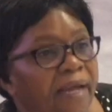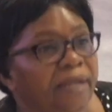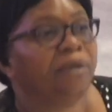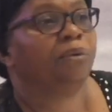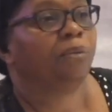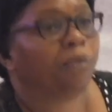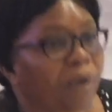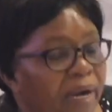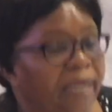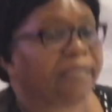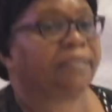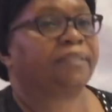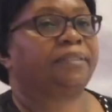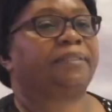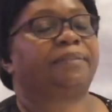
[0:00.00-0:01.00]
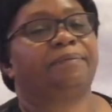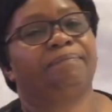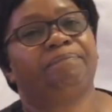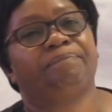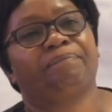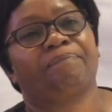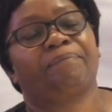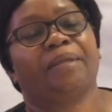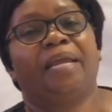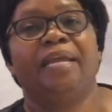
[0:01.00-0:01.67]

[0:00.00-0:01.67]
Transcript: and white. Amen.